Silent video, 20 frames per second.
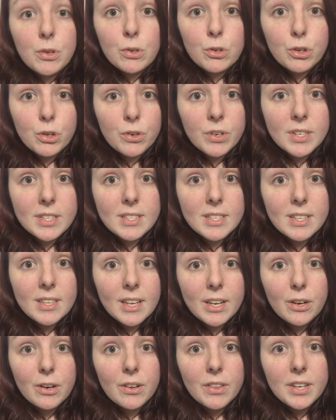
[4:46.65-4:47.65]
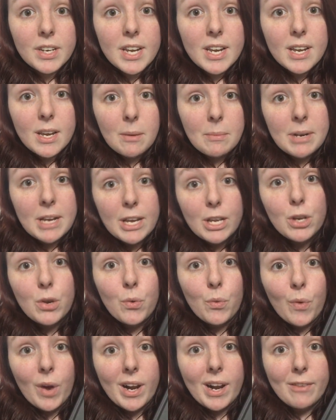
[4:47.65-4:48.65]
Future Kristen later in the day coming at
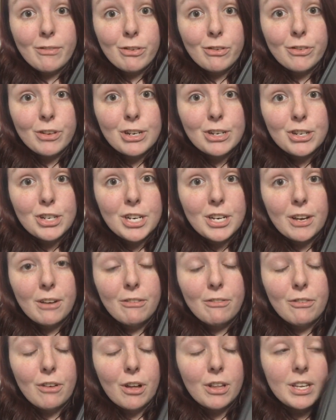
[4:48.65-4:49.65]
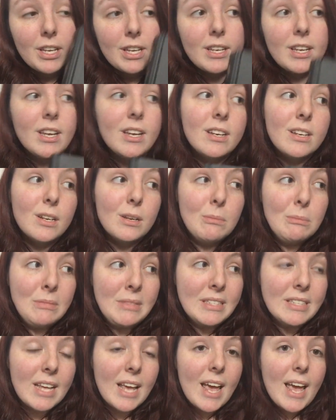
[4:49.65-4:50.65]
you right after finishing Falling
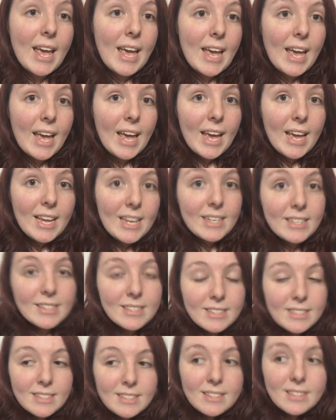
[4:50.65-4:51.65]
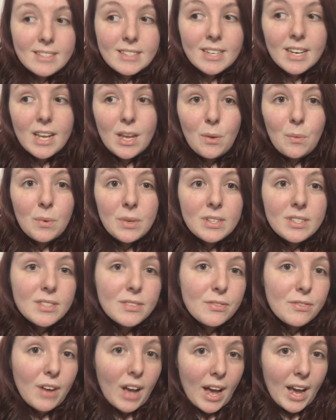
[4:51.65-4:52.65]
Kingdoms and it was
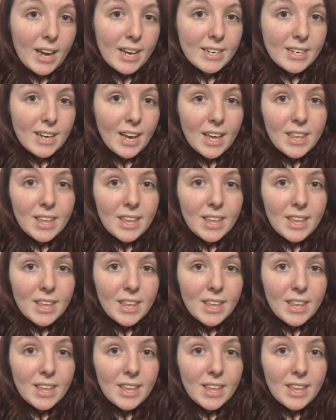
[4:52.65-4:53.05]
fine.